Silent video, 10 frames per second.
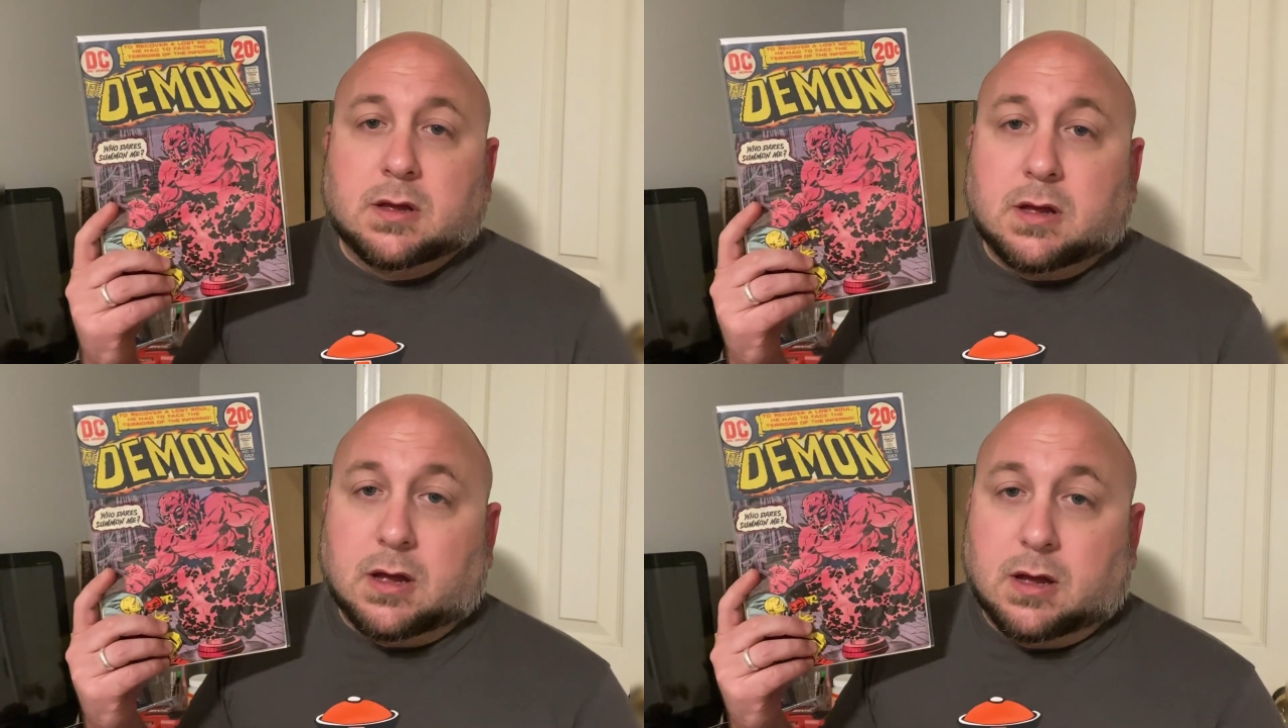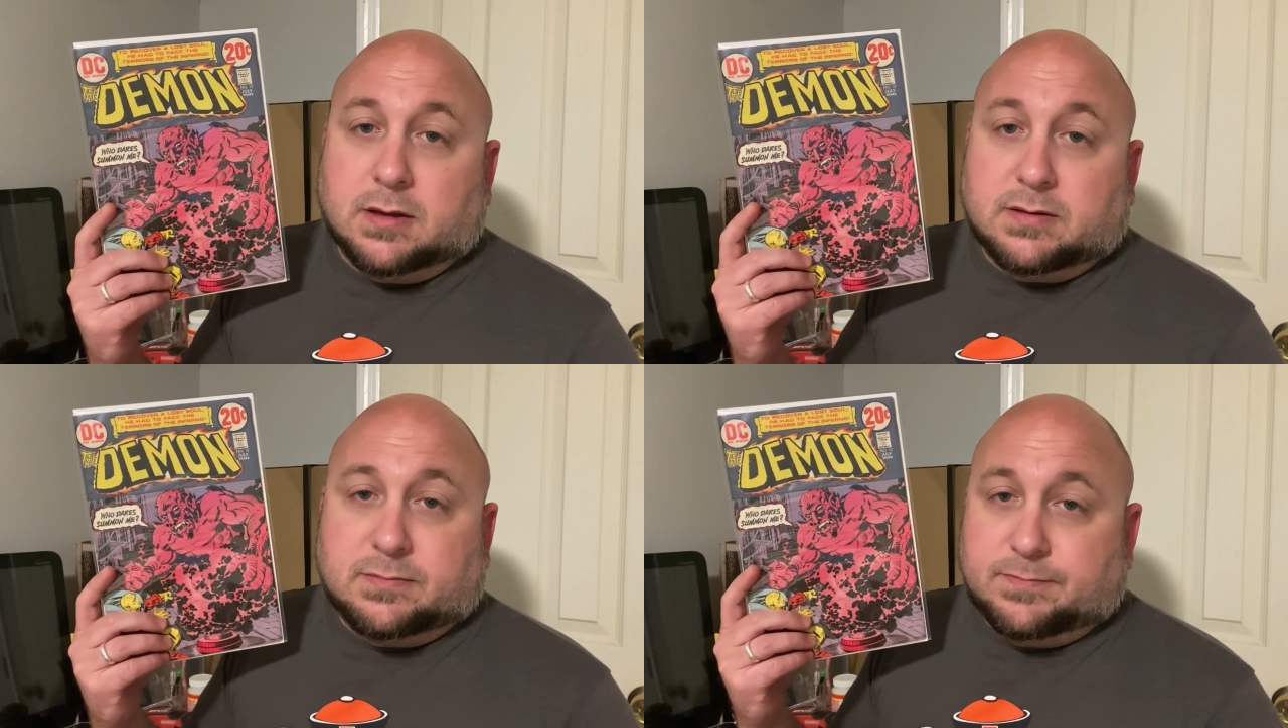
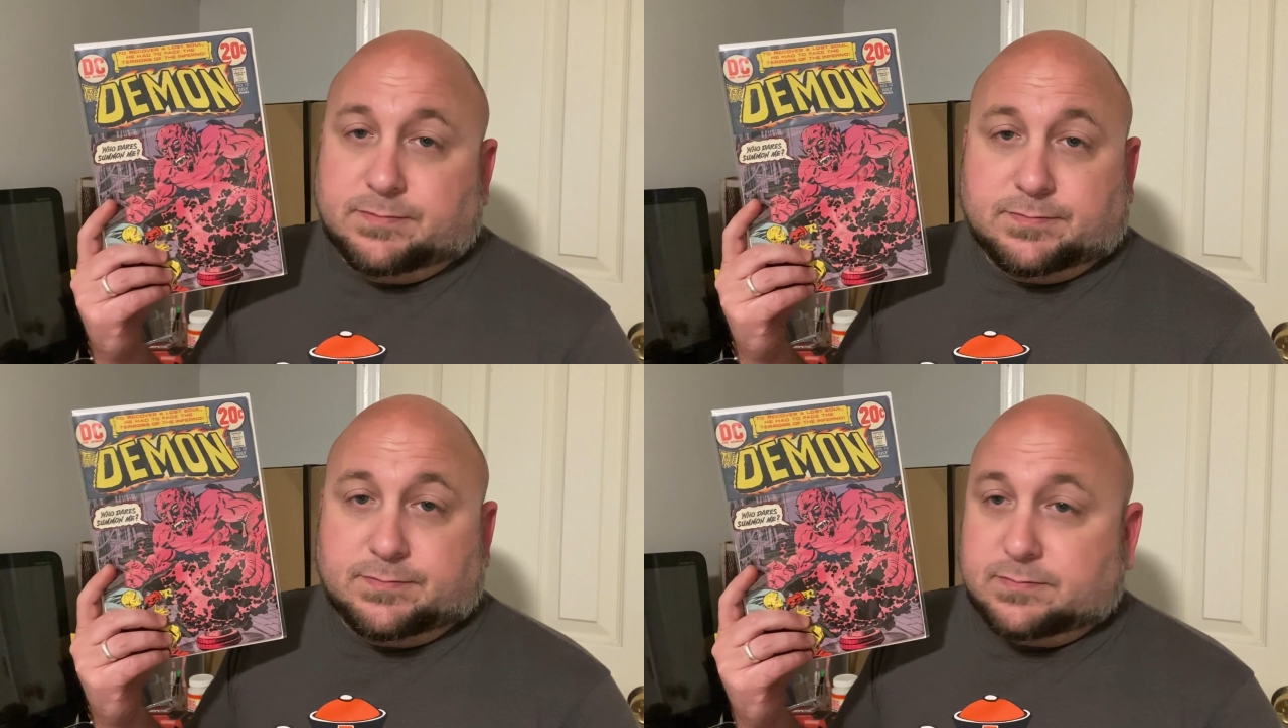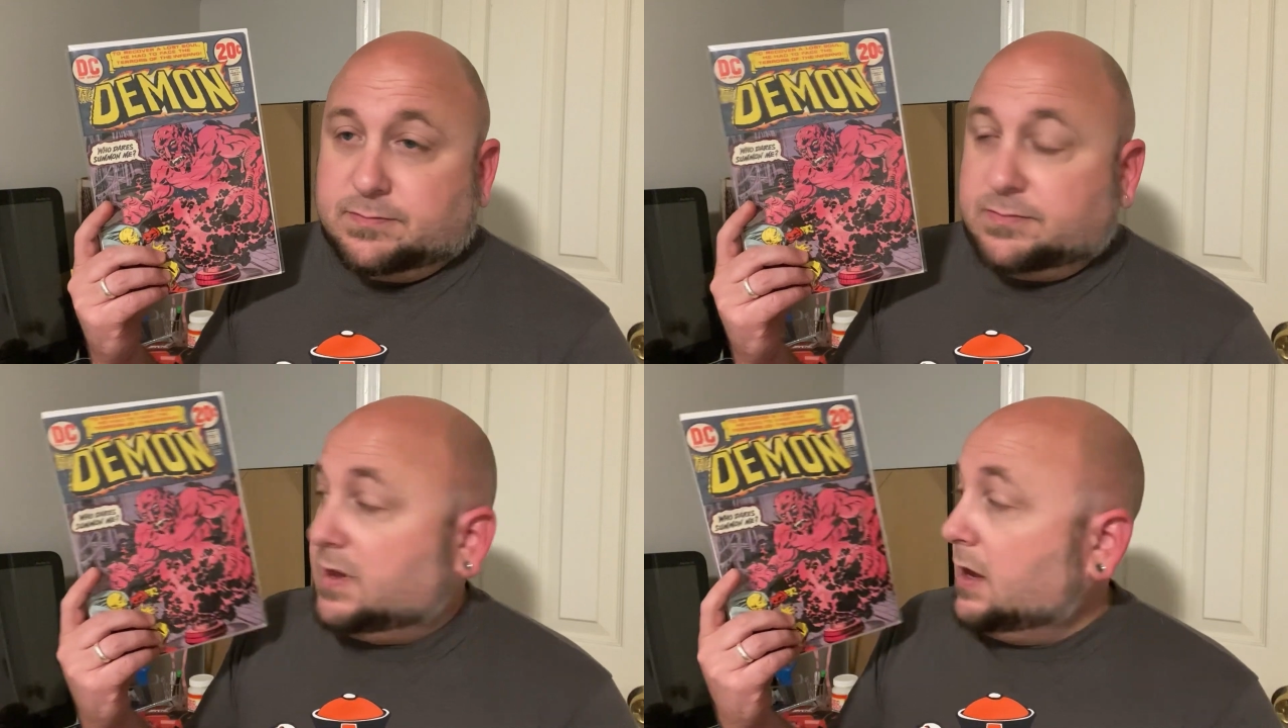Uh,
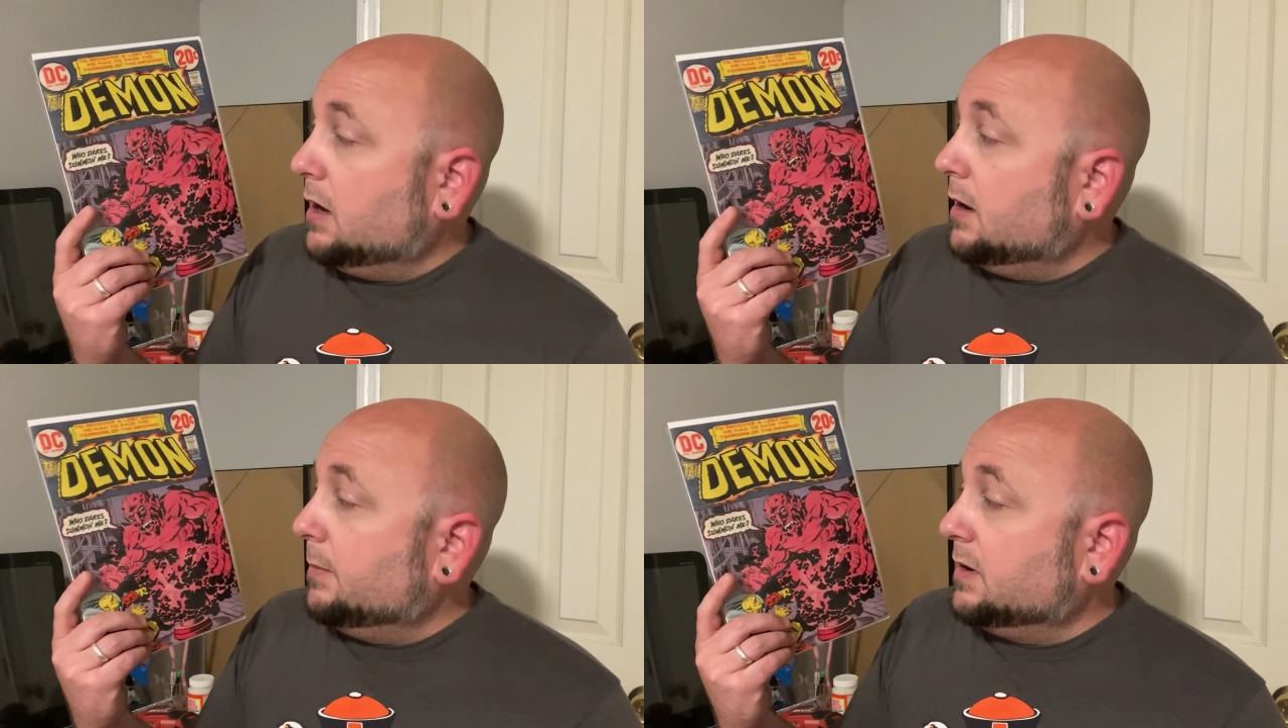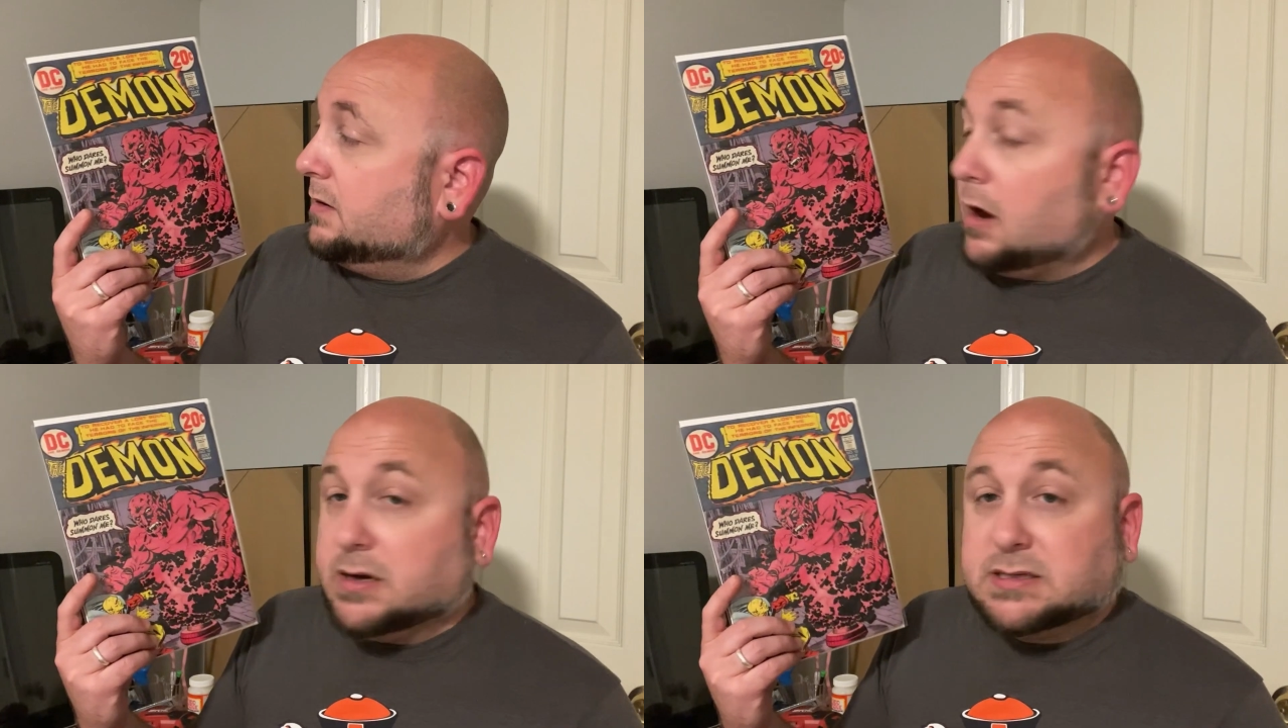yeah, I mean,
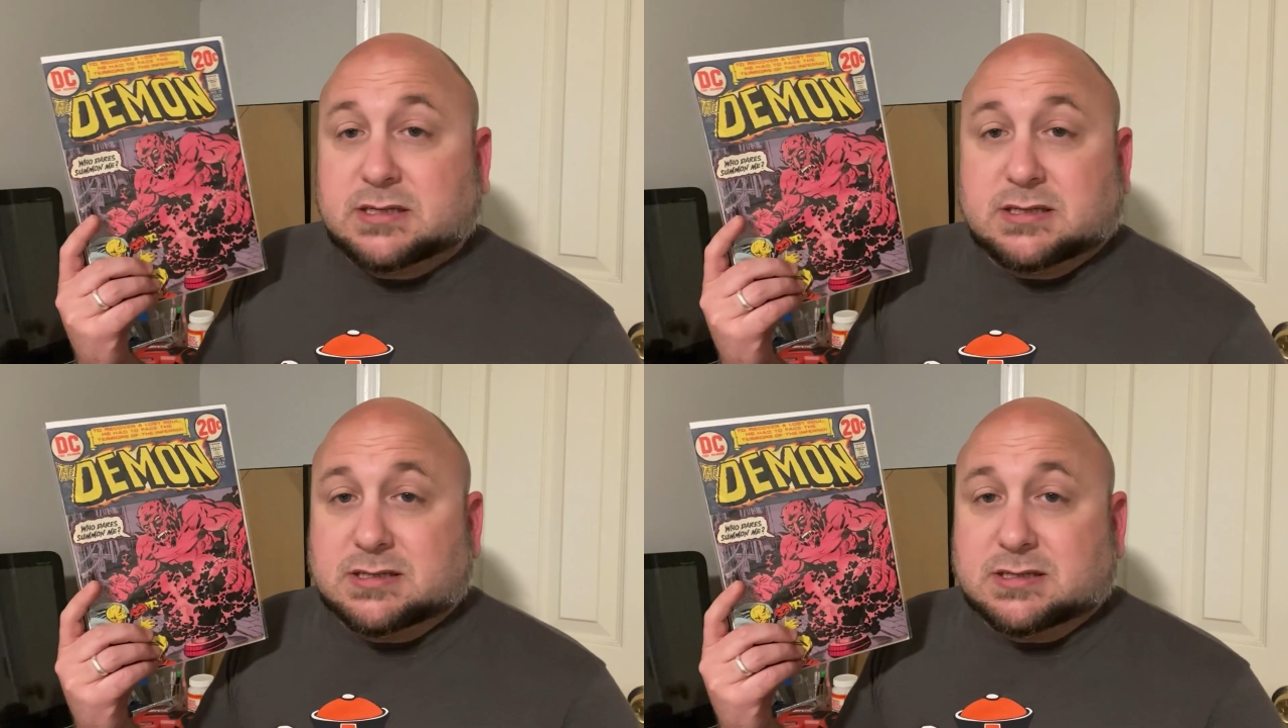honestly,